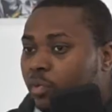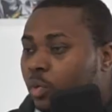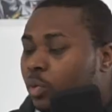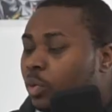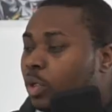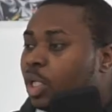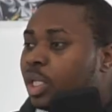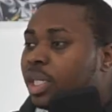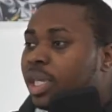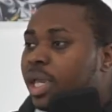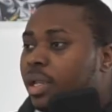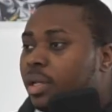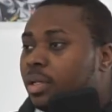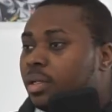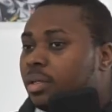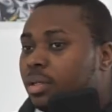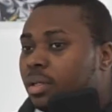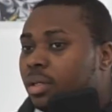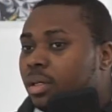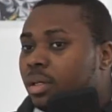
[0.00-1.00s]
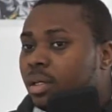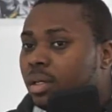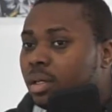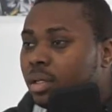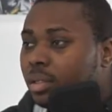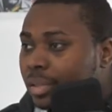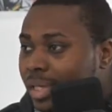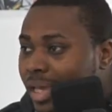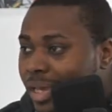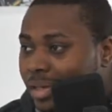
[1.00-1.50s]
if you look at it,
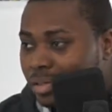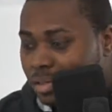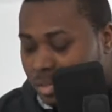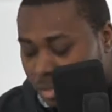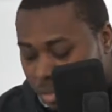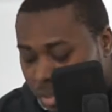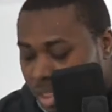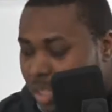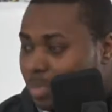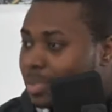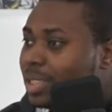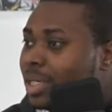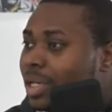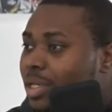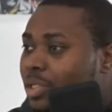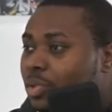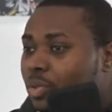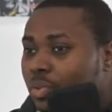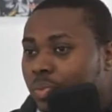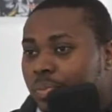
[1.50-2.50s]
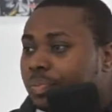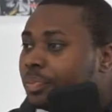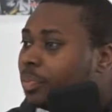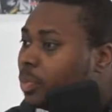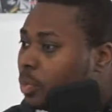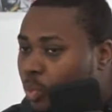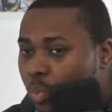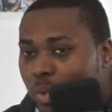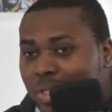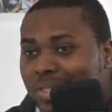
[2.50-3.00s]
yes, Nipsey Hussle
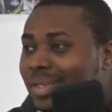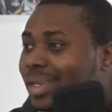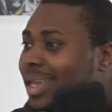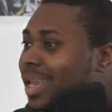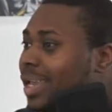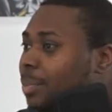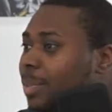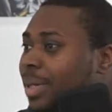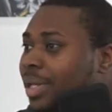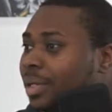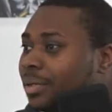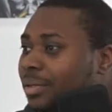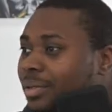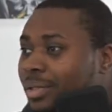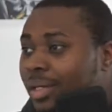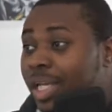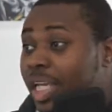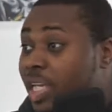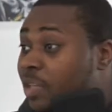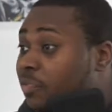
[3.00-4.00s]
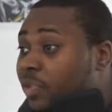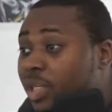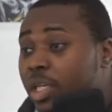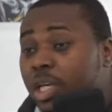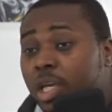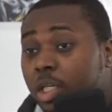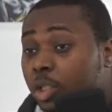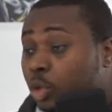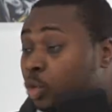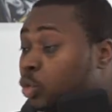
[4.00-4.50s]
was a game banger. If
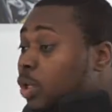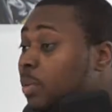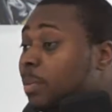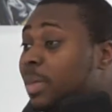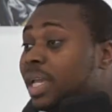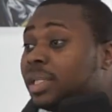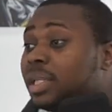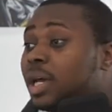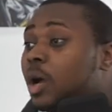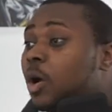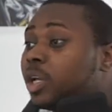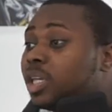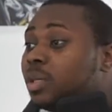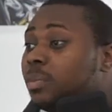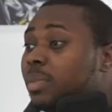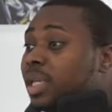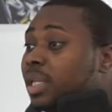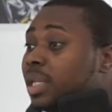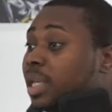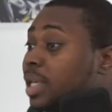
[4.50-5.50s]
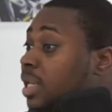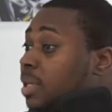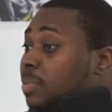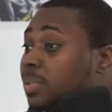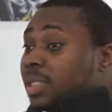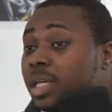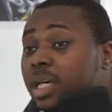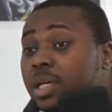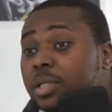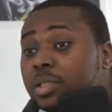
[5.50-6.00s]
you can make the argument that
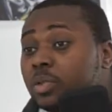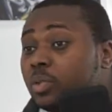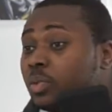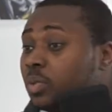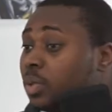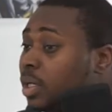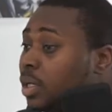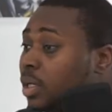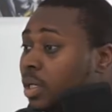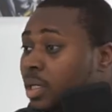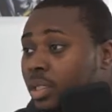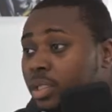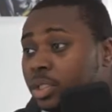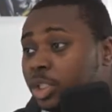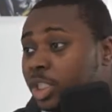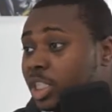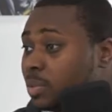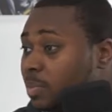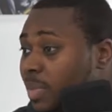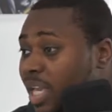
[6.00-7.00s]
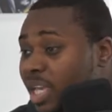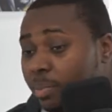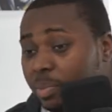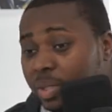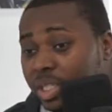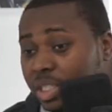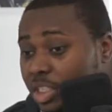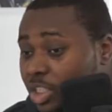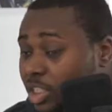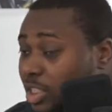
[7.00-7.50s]
Nipsey Hussle just may
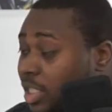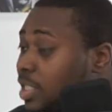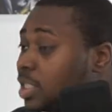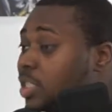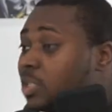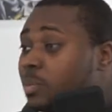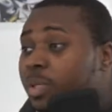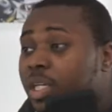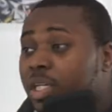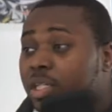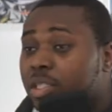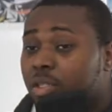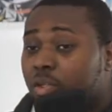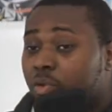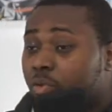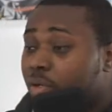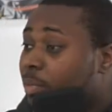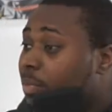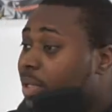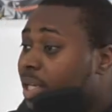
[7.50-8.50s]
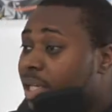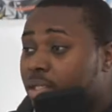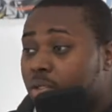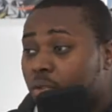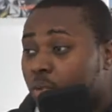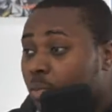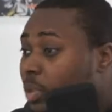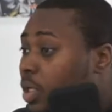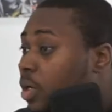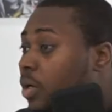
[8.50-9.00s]
be just as big as a crip as
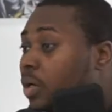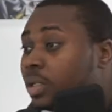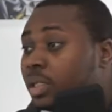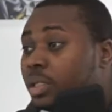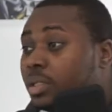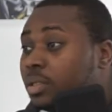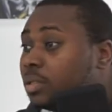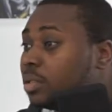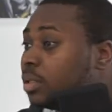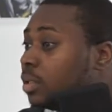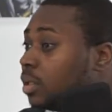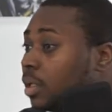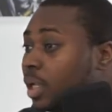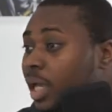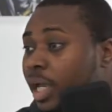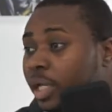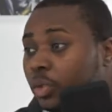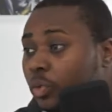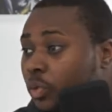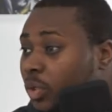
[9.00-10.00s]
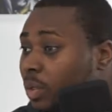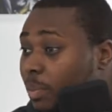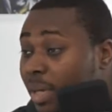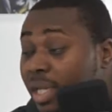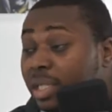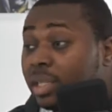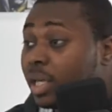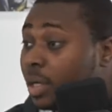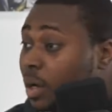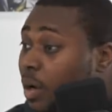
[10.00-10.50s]
Snoop Dogg is, like, you can
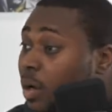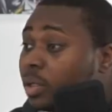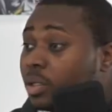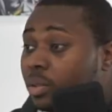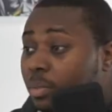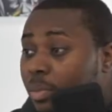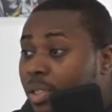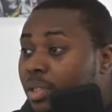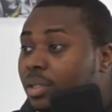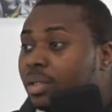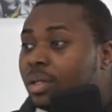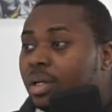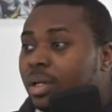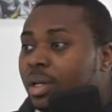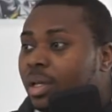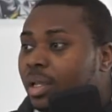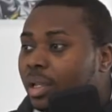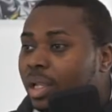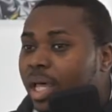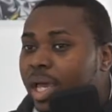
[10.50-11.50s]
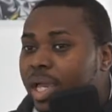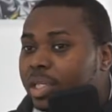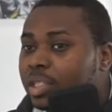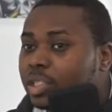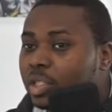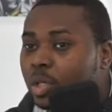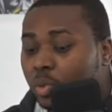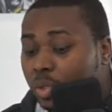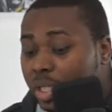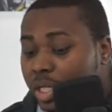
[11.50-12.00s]
make that argument. Yeah.
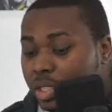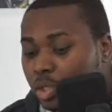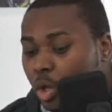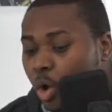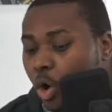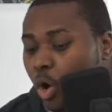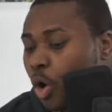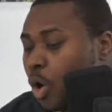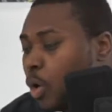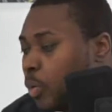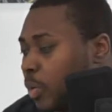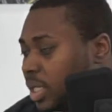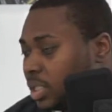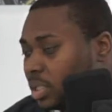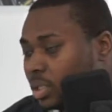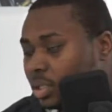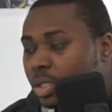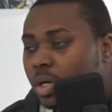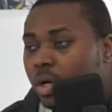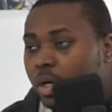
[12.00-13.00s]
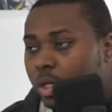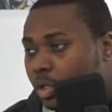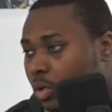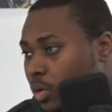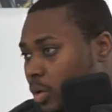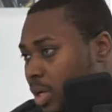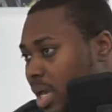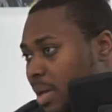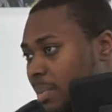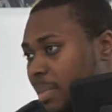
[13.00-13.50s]
Like, so there's always a
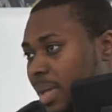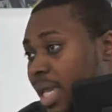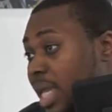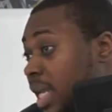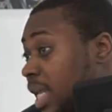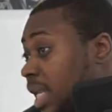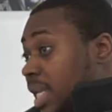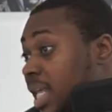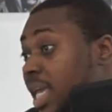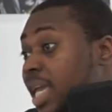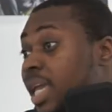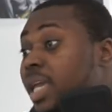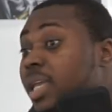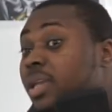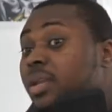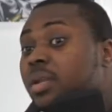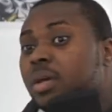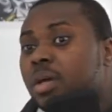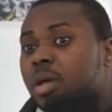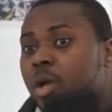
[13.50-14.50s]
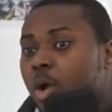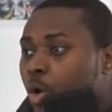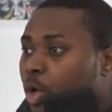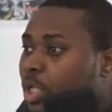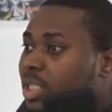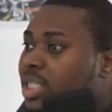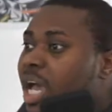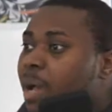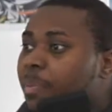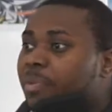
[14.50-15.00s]
target on that man. And then
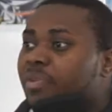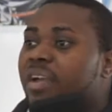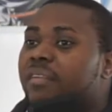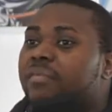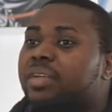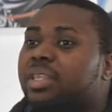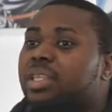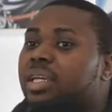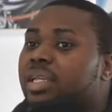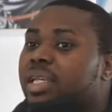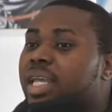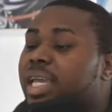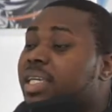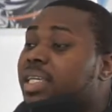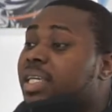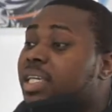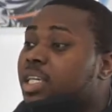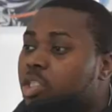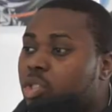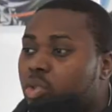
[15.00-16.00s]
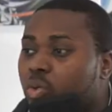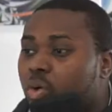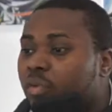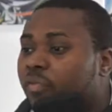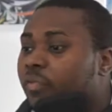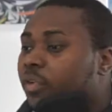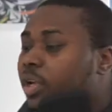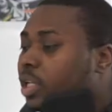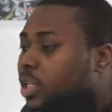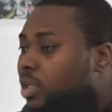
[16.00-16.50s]
on top of everything that he is
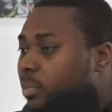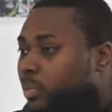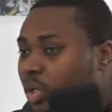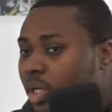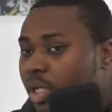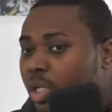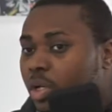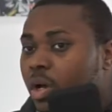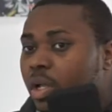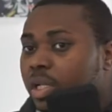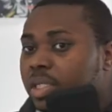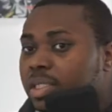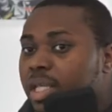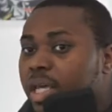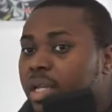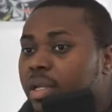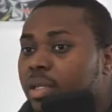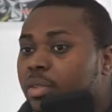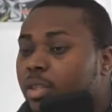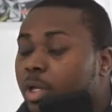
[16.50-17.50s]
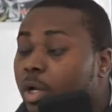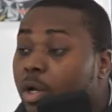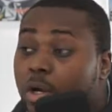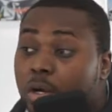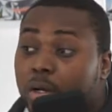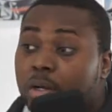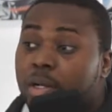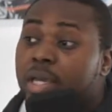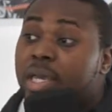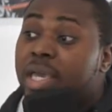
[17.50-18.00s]
doing for the community and all this, that, and the
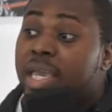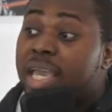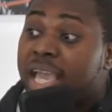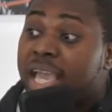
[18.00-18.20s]
third,